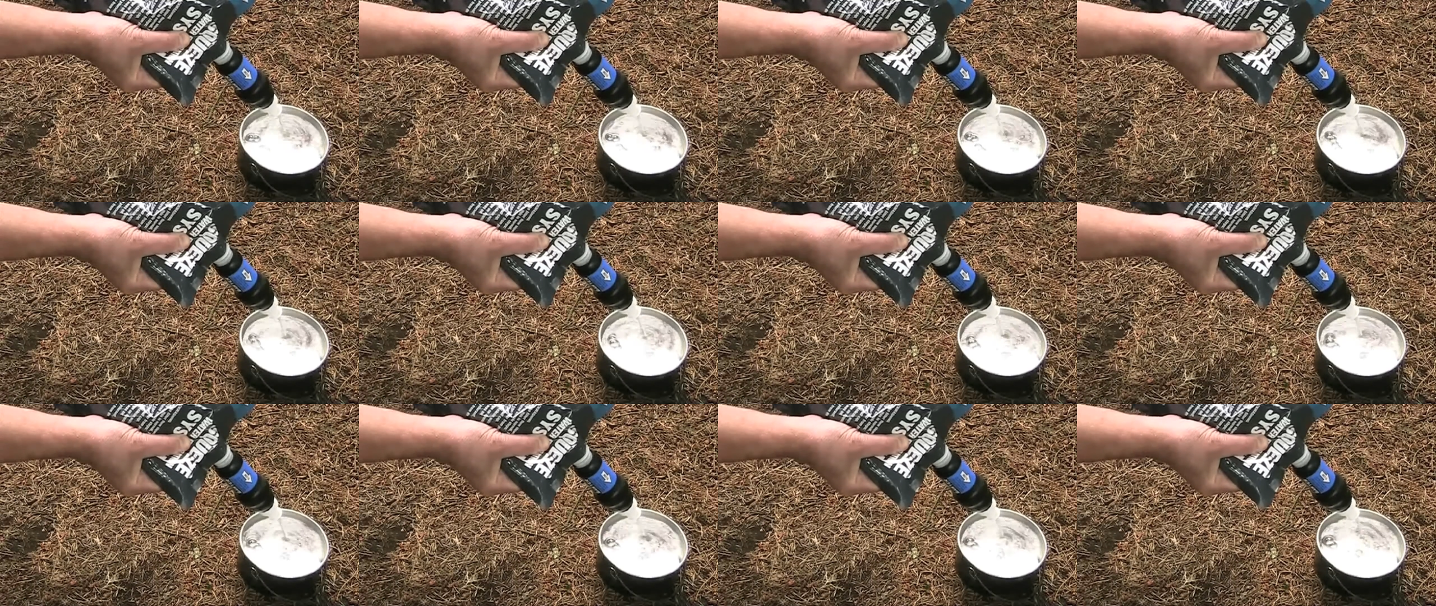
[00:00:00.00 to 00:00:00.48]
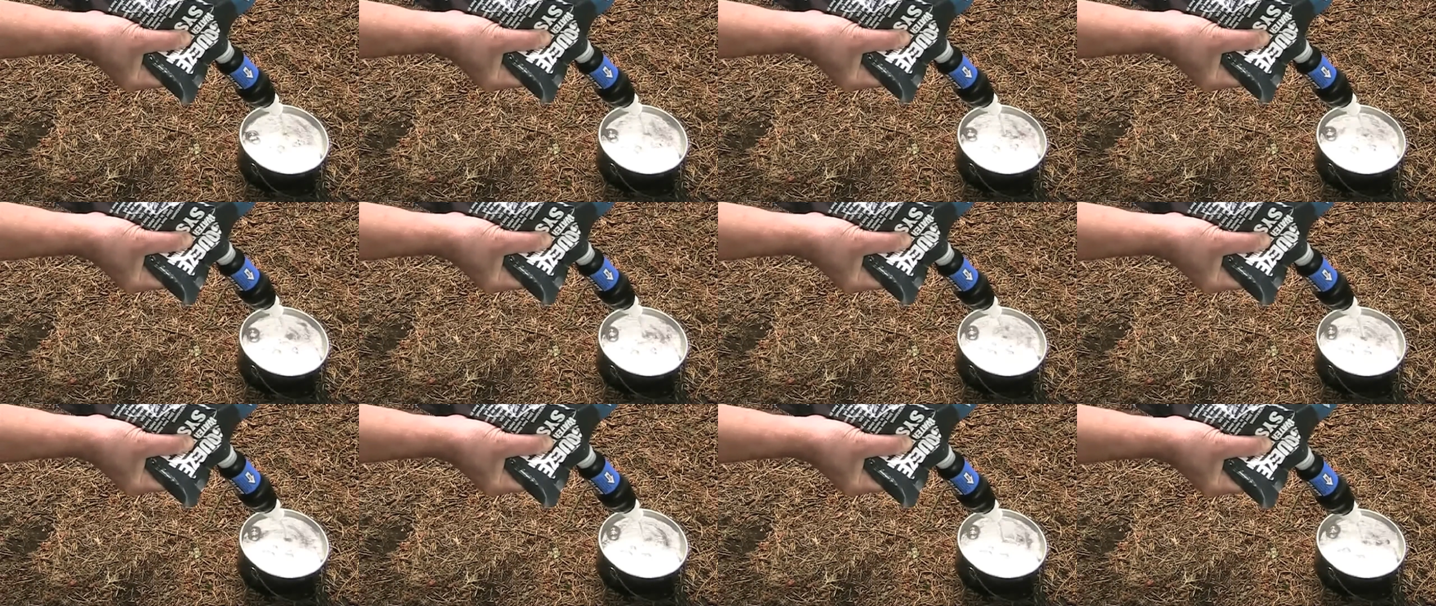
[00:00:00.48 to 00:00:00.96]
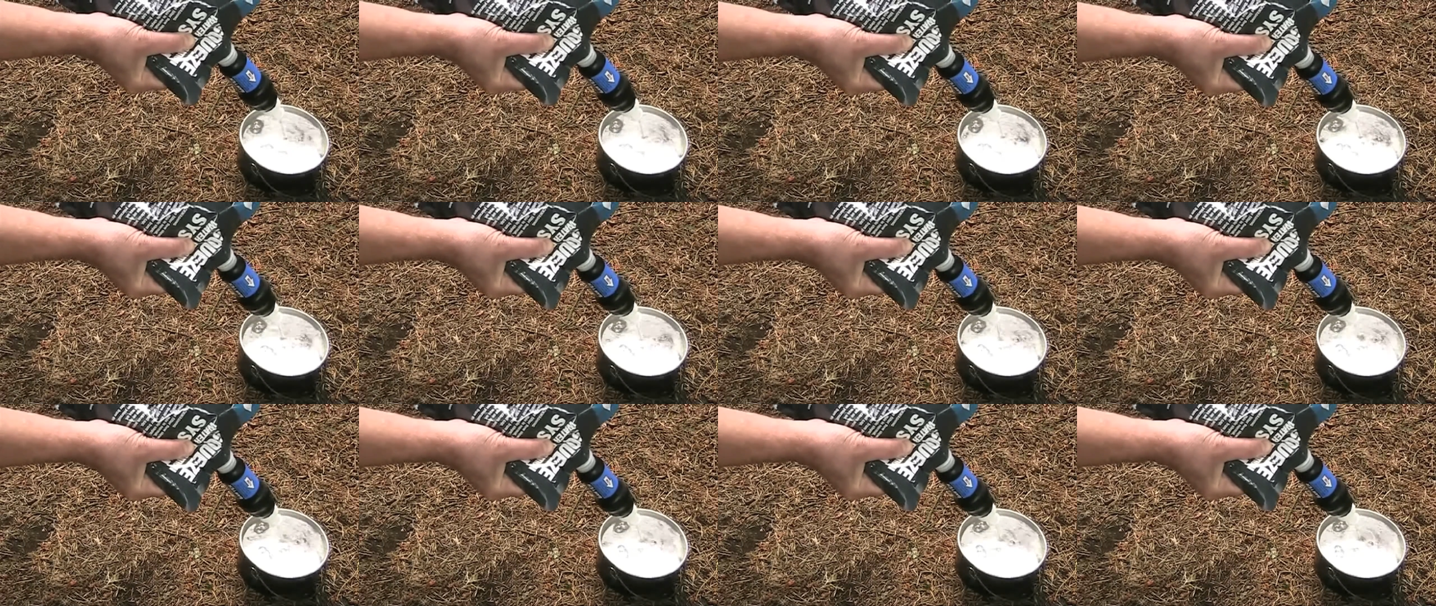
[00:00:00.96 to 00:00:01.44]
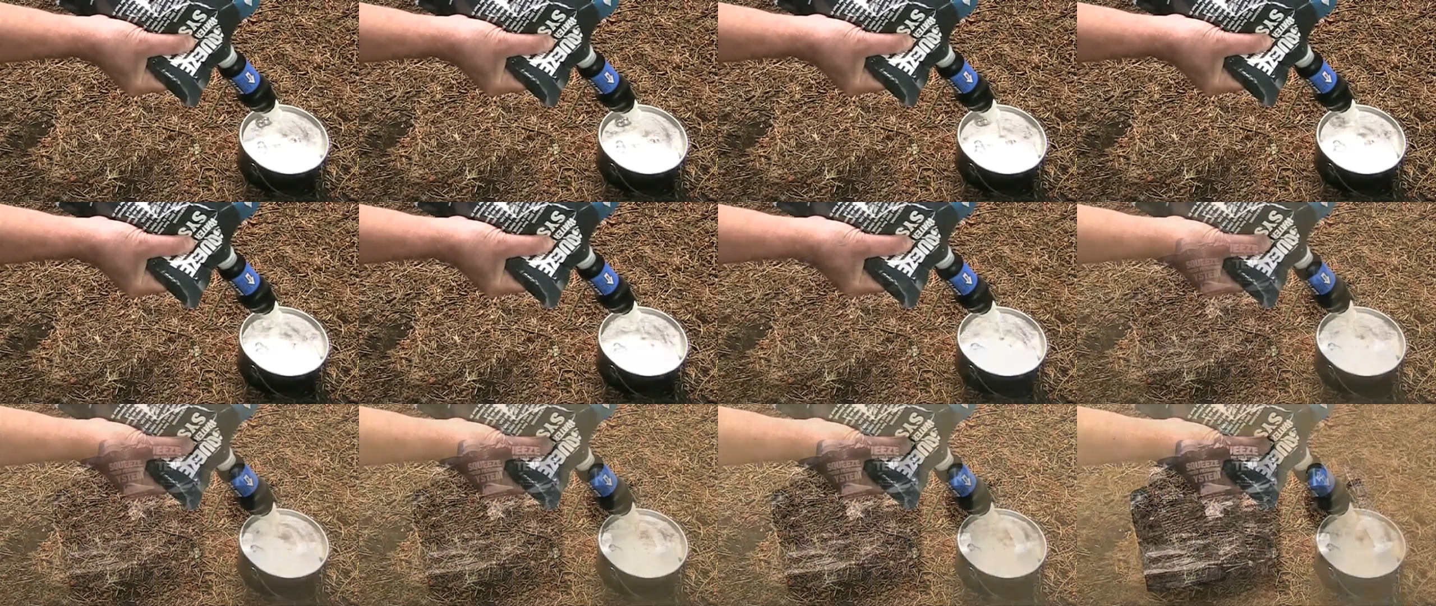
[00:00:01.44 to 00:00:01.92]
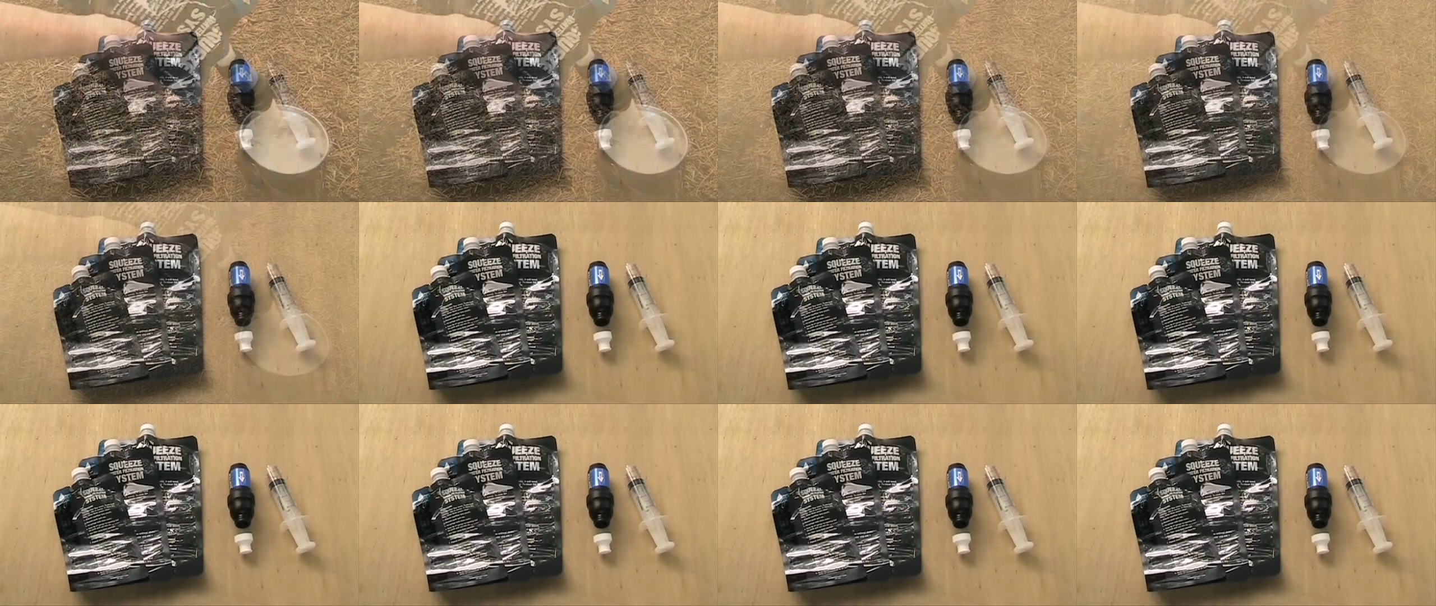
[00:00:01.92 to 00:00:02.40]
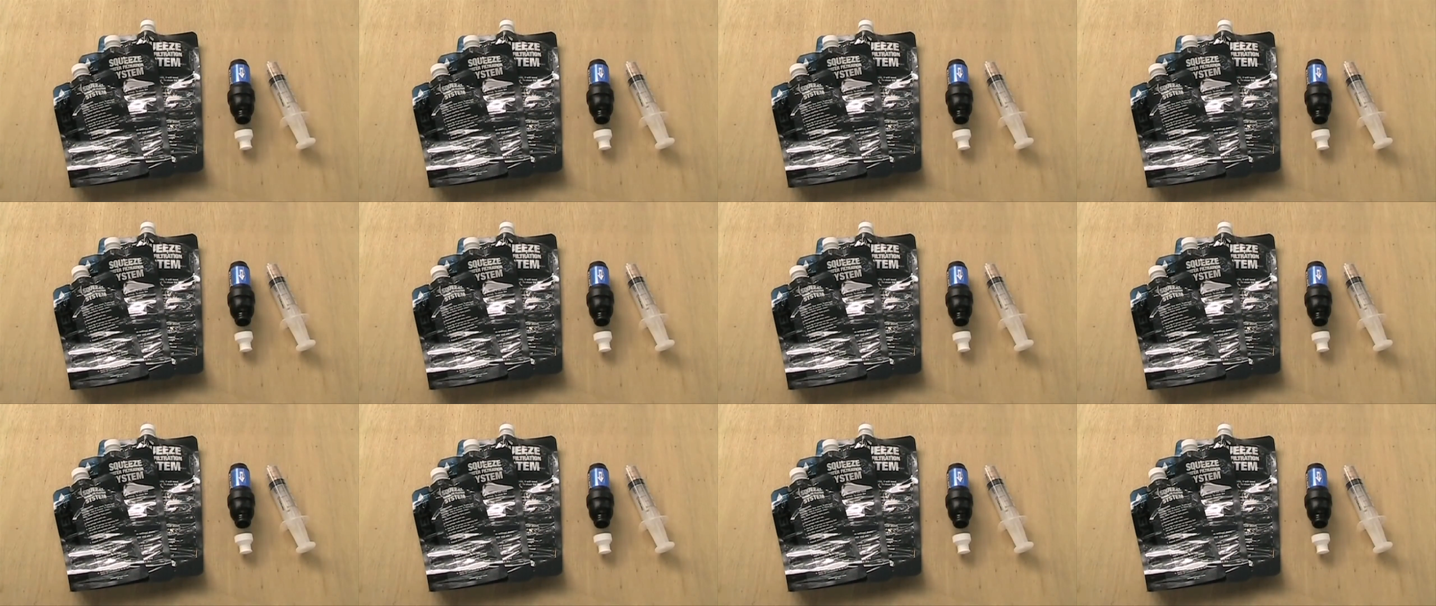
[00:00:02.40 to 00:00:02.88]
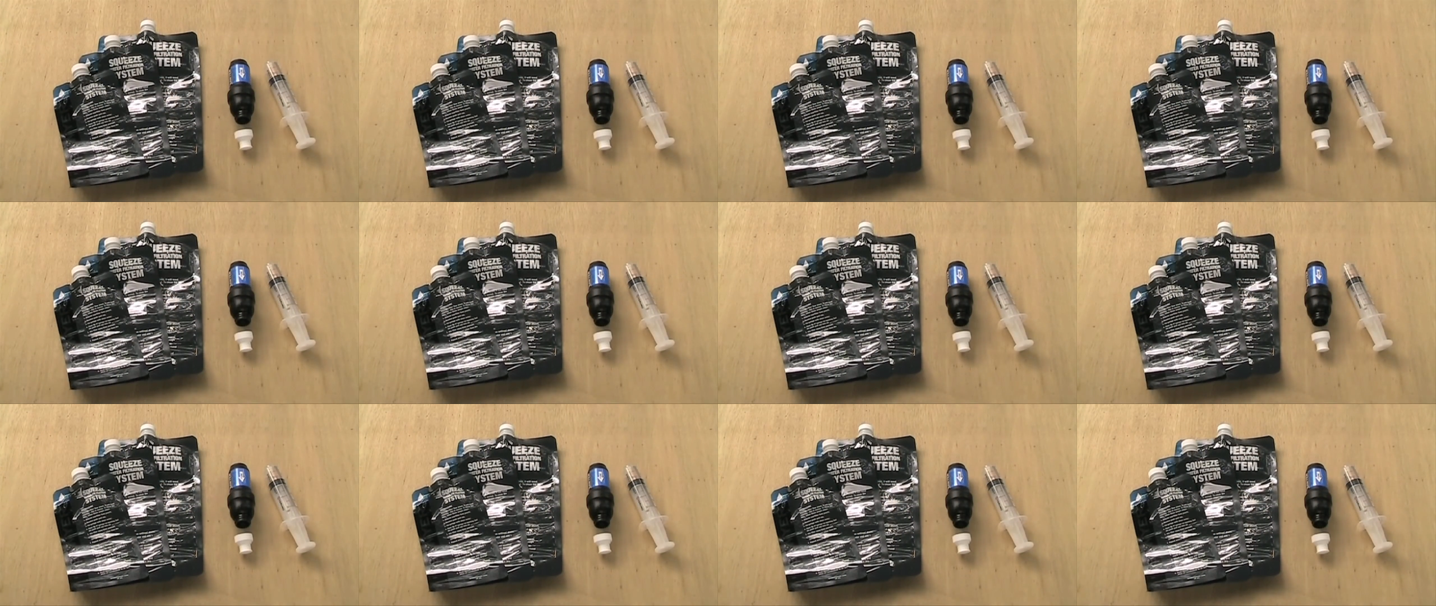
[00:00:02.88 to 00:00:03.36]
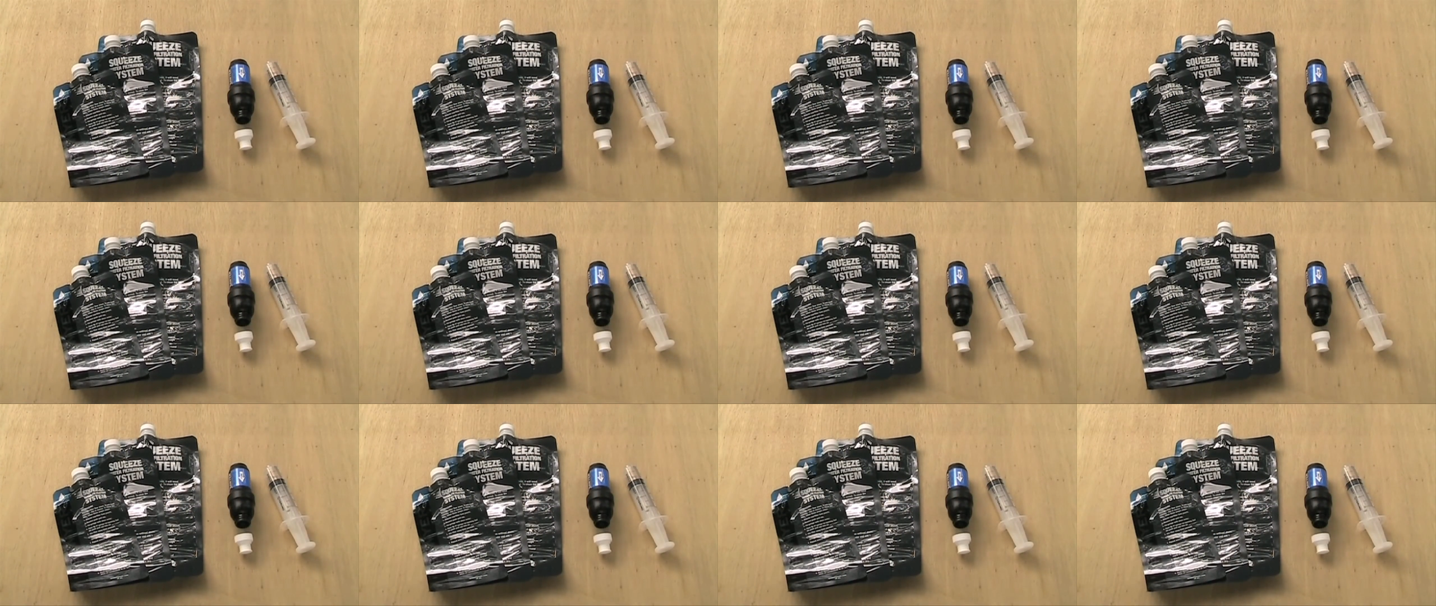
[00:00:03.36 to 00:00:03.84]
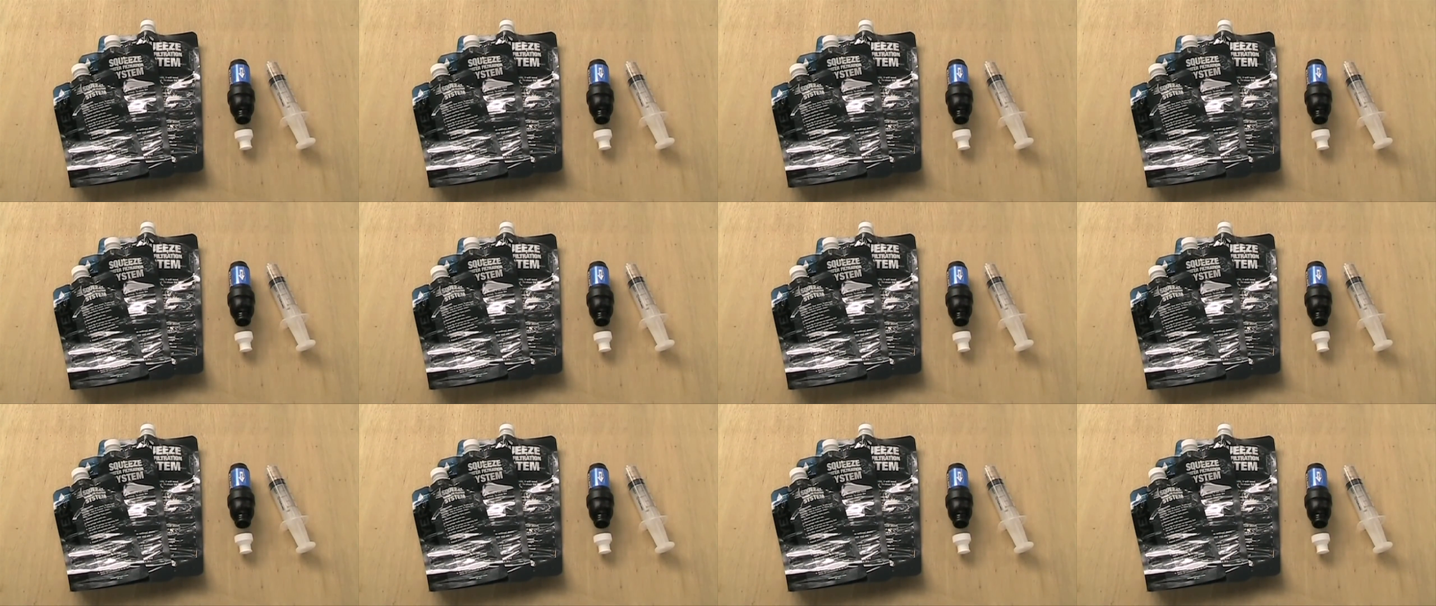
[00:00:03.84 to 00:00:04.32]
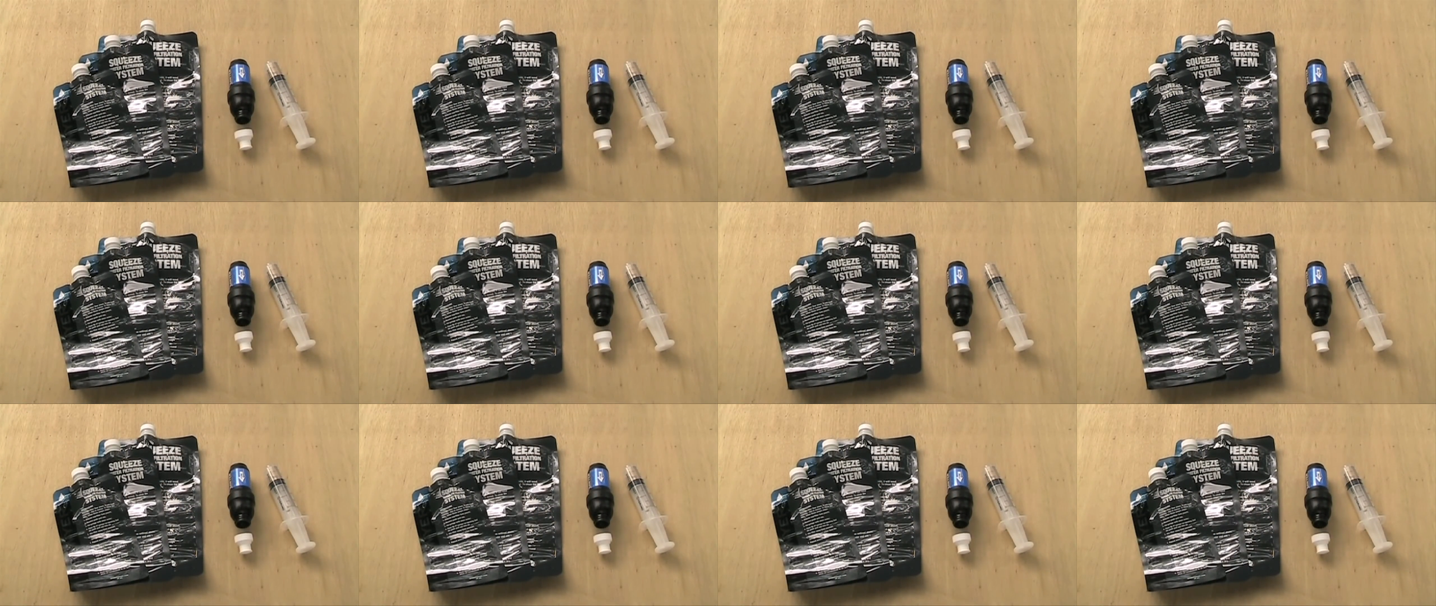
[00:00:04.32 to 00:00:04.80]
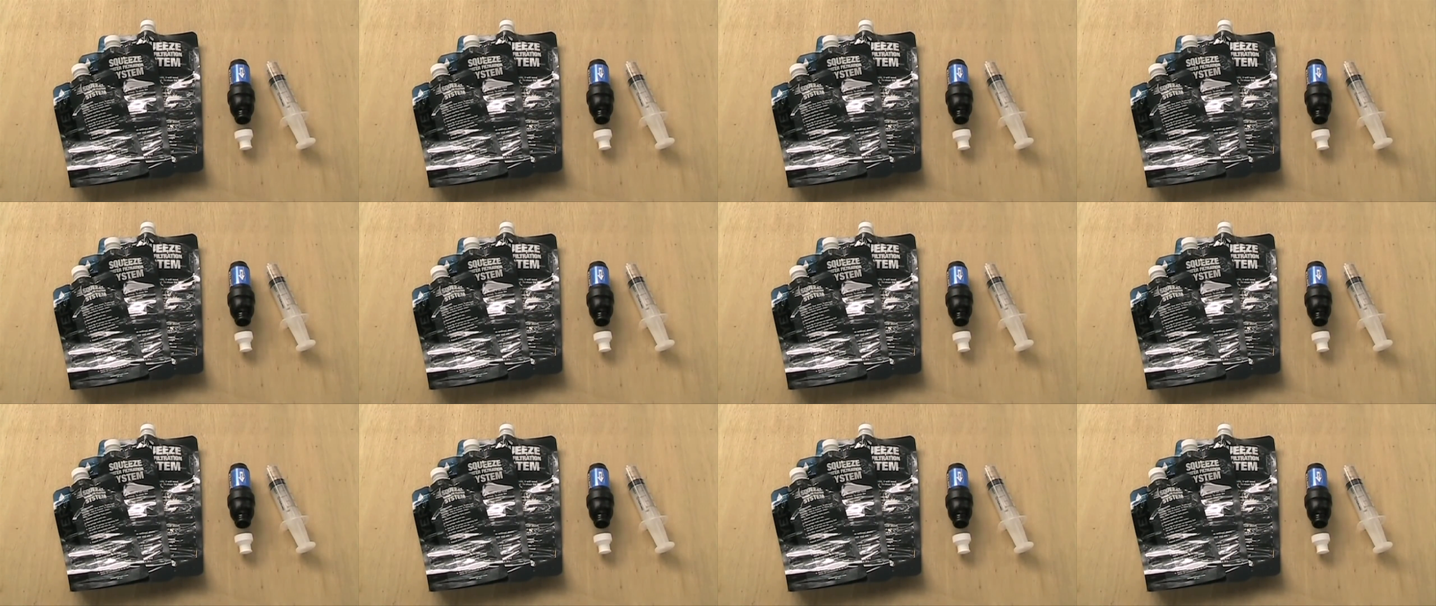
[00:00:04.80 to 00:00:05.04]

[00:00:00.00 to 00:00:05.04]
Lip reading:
Nobody's mouth can be seen.